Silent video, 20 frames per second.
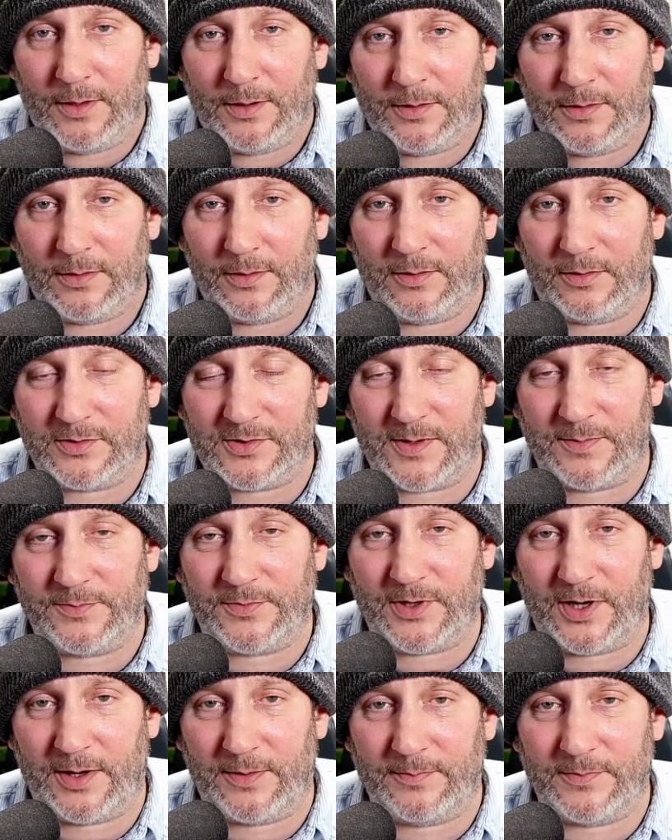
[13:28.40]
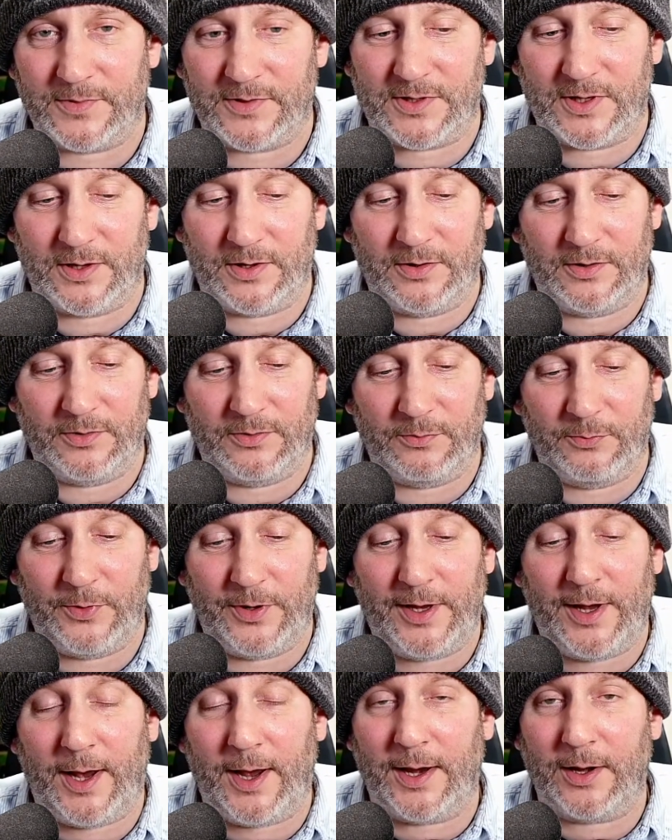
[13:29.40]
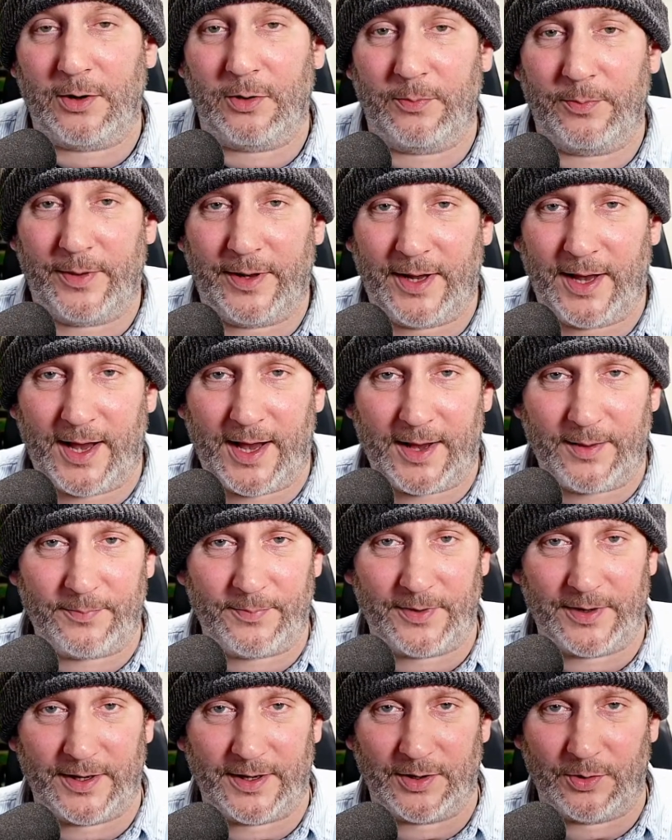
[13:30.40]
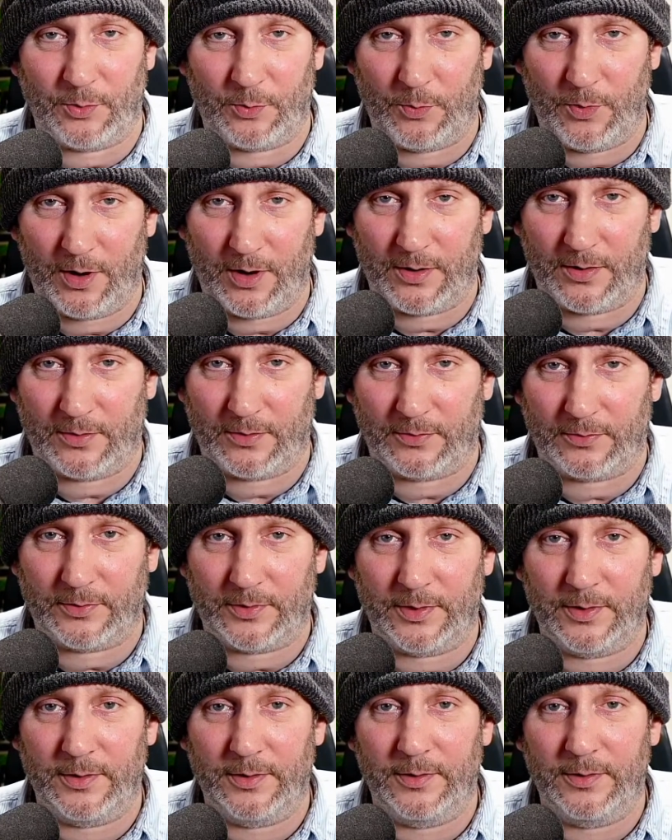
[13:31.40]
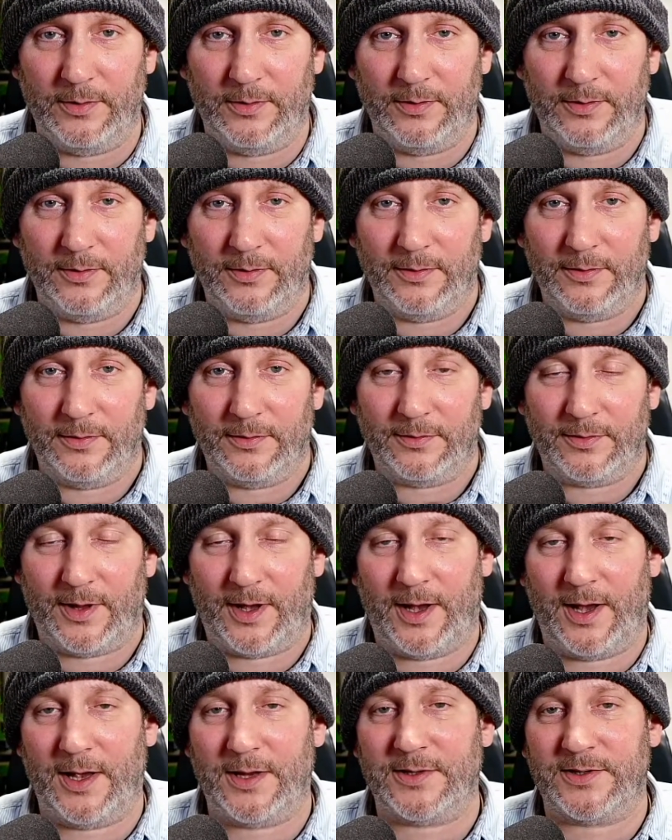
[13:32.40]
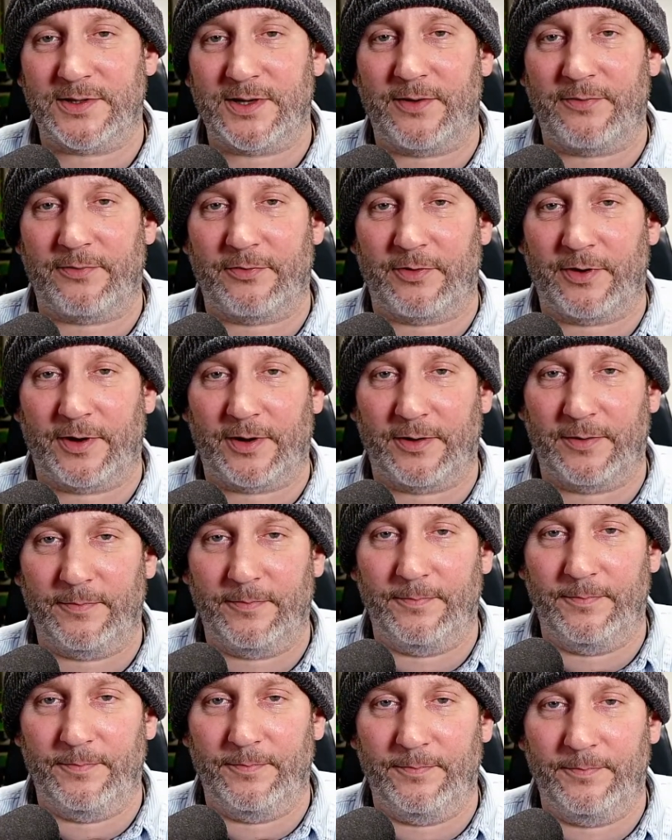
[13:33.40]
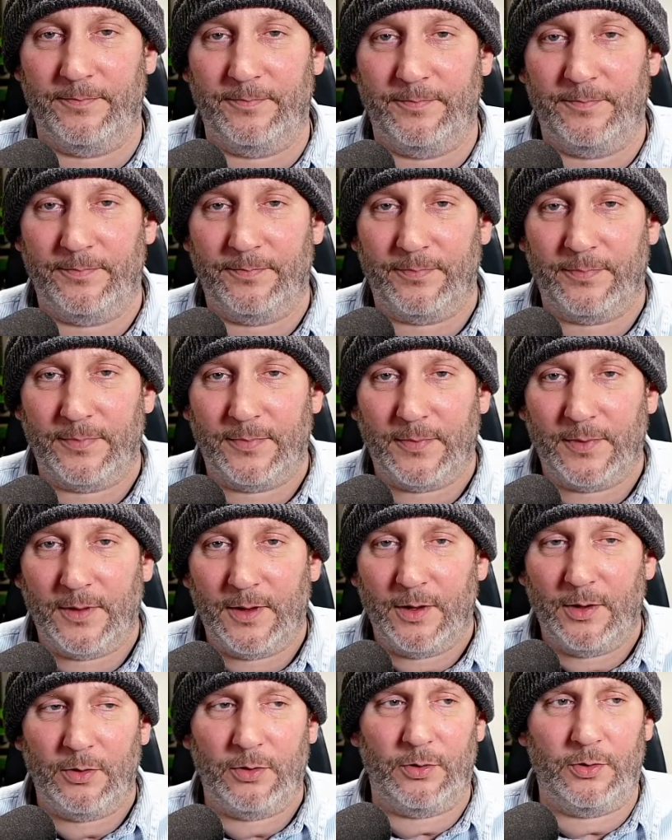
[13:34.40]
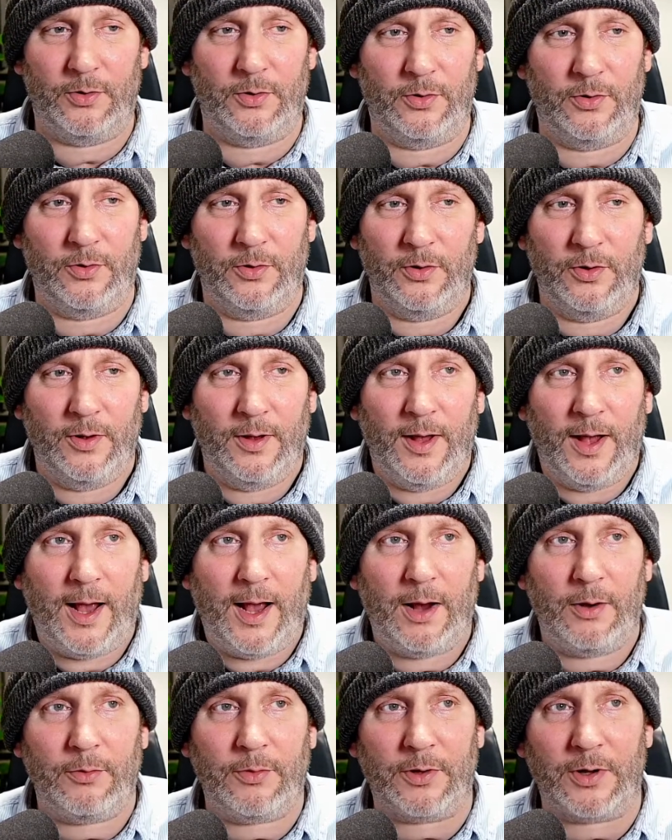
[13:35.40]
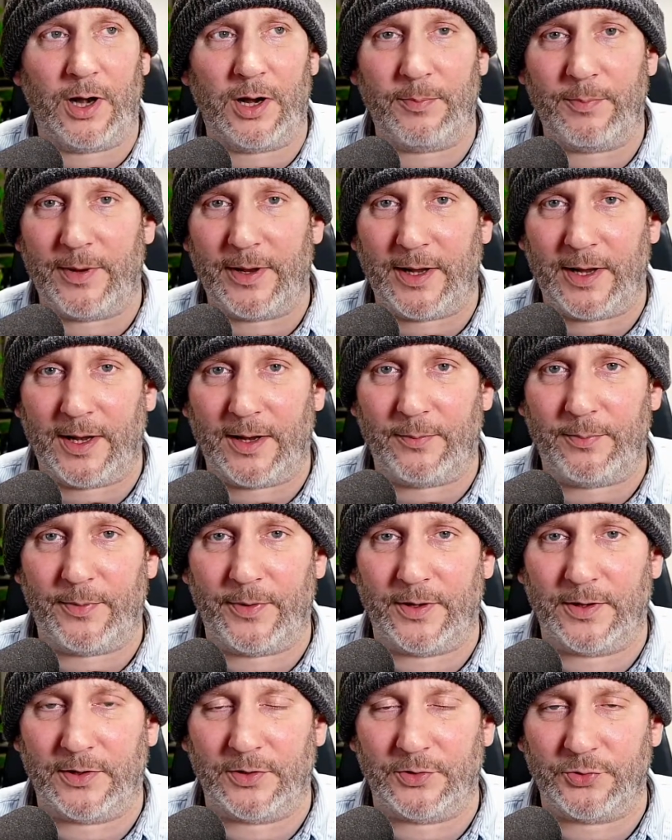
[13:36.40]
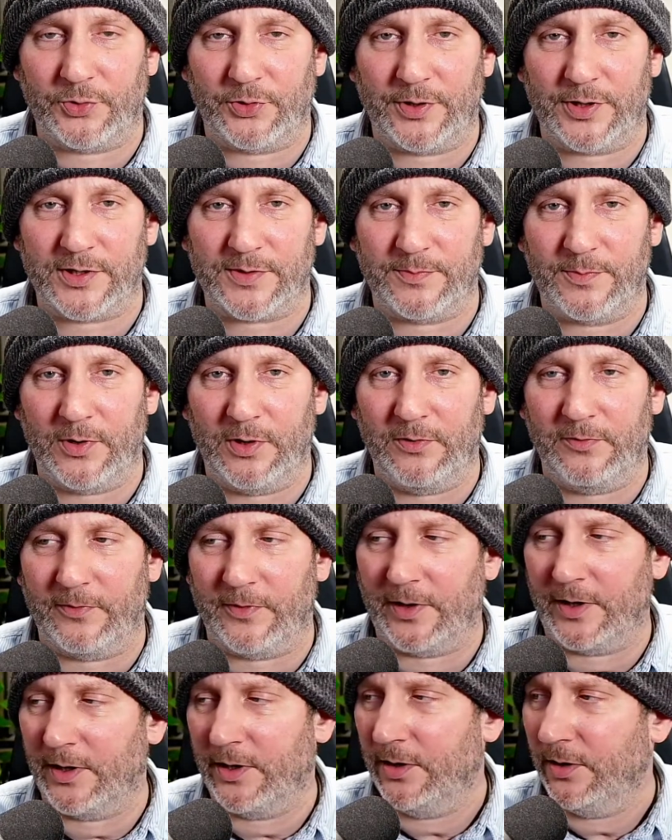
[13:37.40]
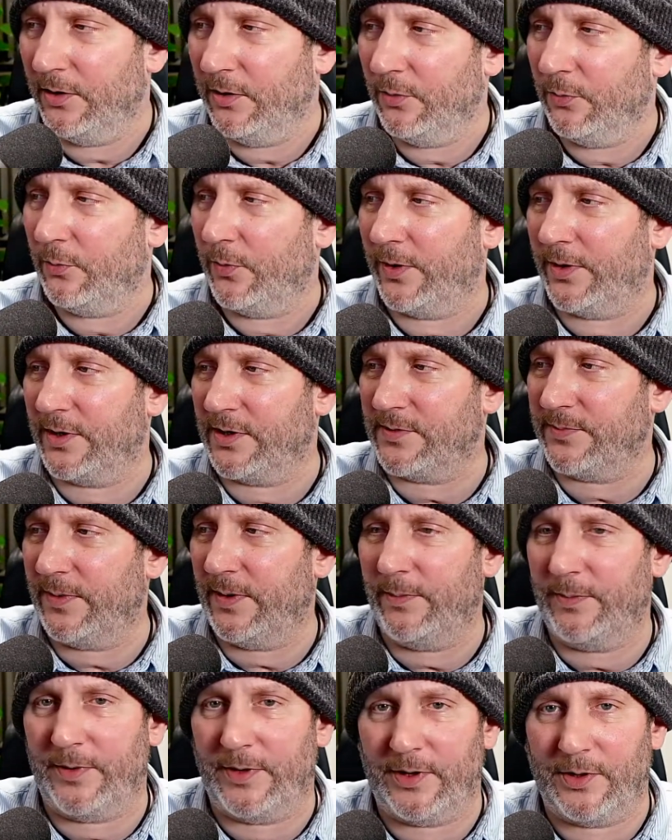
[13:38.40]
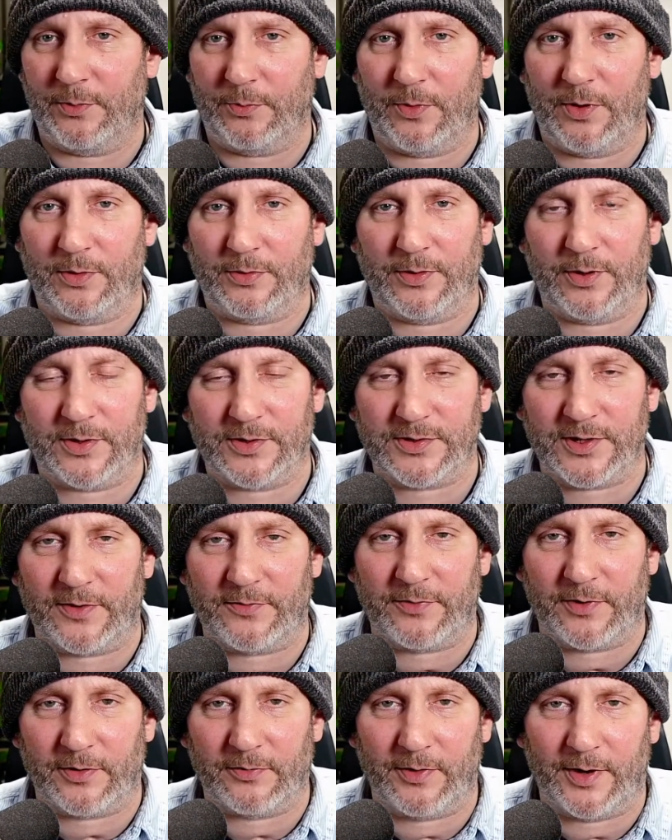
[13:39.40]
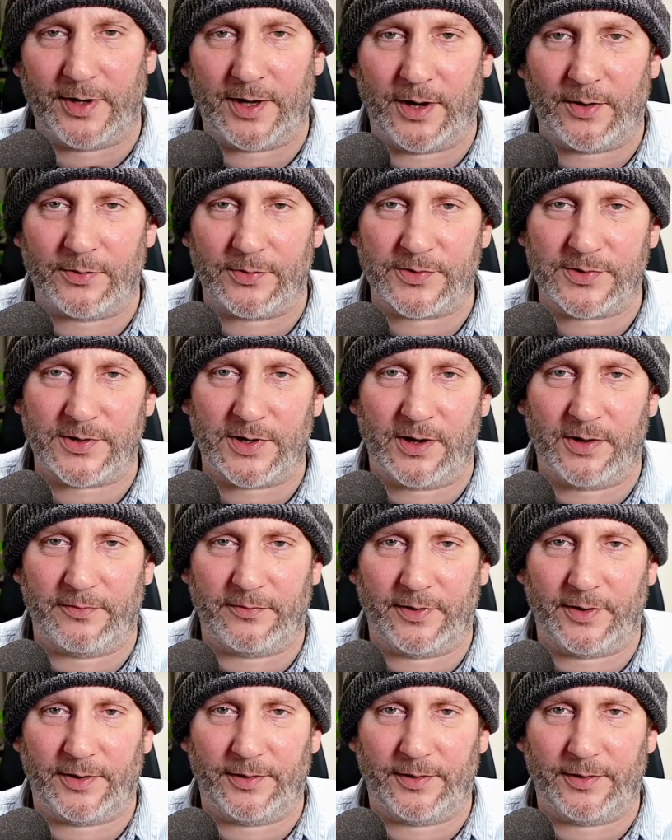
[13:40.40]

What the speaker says: There's sometimes that we cannot be happy in a world that has suffering. But how can I be happy and enjoy this movie when there's people in the world that are suffering right now or starving?